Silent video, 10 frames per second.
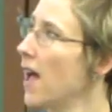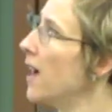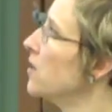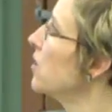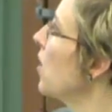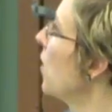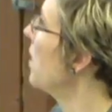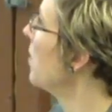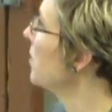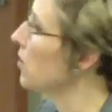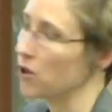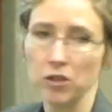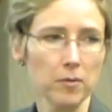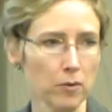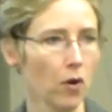And so it must
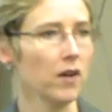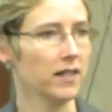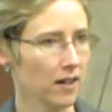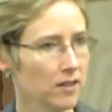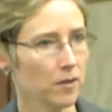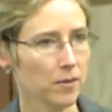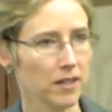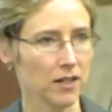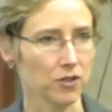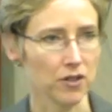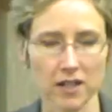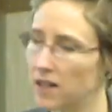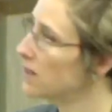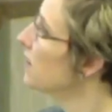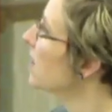also be rolling down some potential hill.